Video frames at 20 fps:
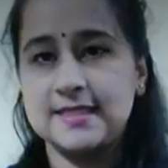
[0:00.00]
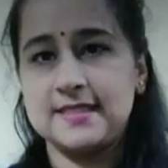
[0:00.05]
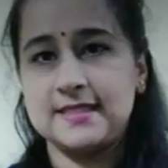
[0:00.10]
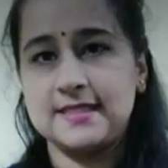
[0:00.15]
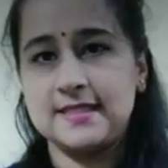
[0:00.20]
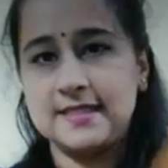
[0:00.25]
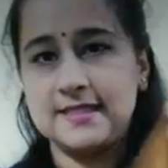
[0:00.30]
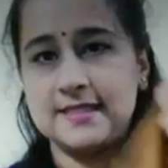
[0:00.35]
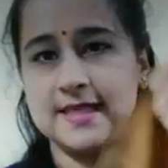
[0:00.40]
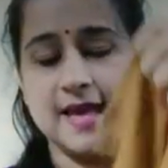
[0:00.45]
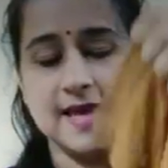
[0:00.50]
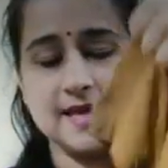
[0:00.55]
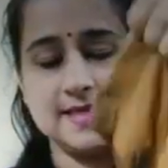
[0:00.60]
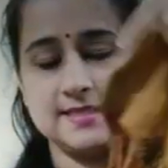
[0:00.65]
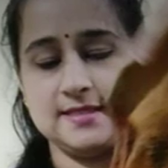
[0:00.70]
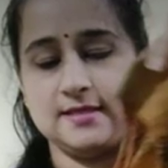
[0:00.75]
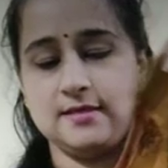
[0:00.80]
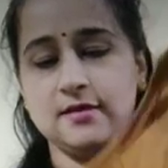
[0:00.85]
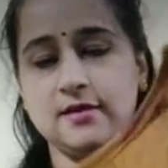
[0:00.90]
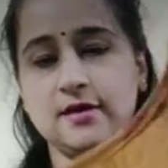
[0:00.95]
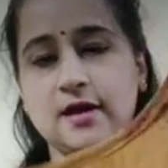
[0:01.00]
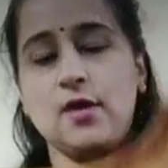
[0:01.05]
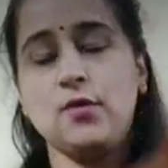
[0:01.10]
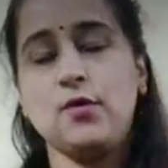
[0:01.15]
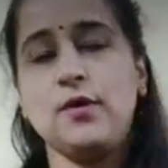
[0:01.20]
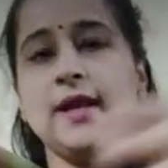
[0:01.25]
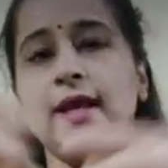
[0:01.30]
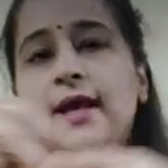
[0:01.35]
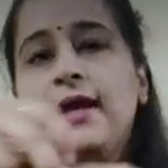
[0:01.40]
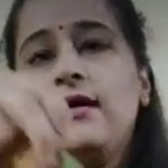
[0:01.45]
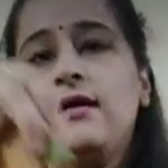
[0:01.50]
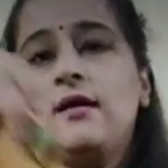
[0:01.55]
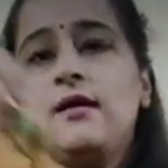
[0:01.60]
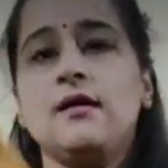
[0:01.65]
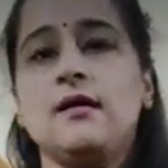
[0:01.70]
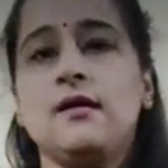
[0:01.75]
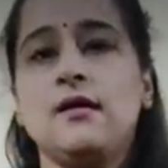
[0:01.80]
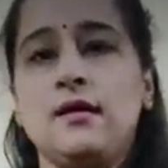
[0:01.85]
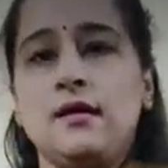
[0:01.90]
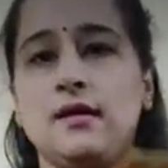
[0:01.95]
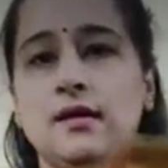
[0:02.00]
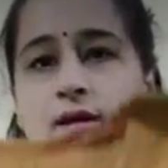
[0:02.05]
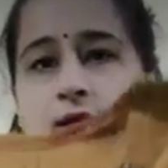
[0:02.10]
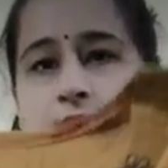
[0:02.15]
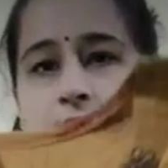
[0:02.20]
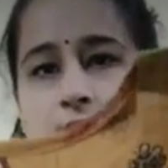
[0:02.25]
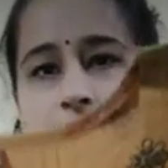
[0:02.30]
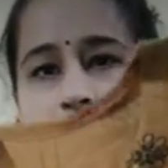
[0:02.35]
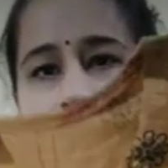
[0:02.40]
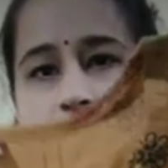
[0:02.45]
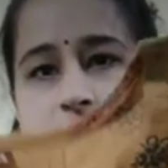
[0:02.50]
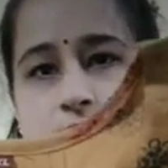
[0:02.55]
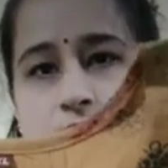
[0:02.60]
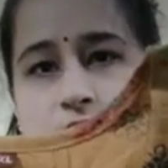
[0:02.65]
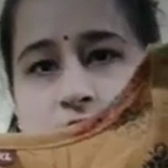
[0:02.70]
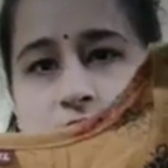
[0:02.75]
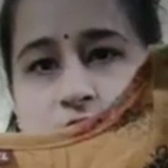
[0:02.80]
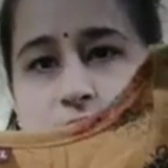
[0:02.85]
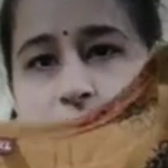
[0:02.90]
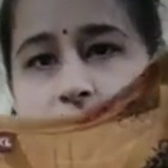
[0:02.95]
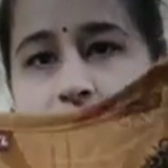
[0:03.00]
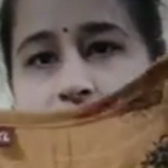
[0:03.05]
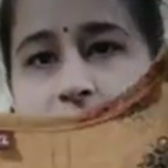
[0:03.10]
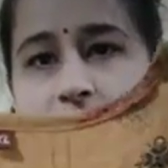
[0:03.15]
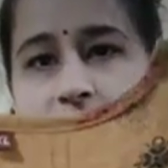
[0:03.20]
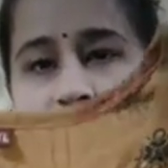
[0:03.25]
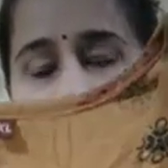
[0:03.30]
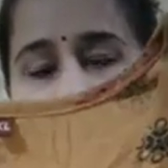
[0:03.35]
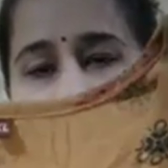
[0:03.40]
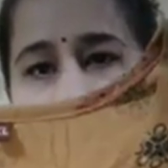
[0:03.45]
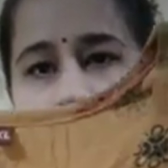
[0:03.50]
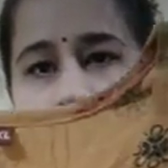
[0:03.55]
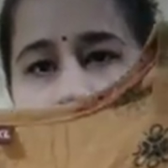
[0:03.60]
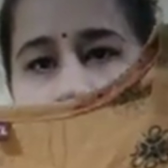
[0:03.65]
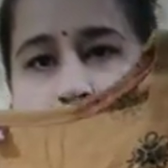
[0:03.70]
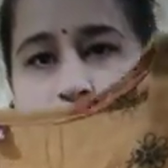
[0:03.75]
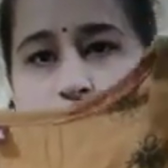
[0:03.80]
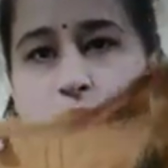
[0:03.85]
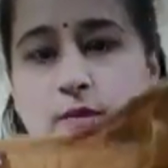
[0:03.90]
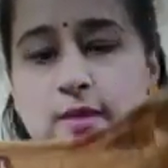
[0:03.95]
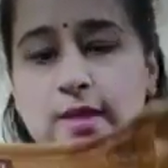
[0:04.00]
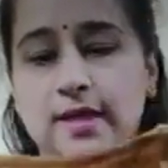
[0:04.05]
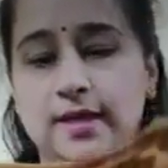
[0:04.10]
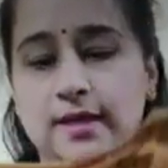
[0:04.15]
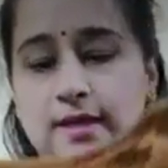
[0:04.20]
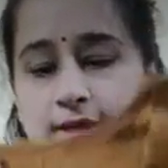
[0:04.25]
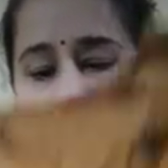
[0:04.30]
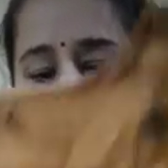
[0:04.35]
has a round neck. So it is very comfortable to wear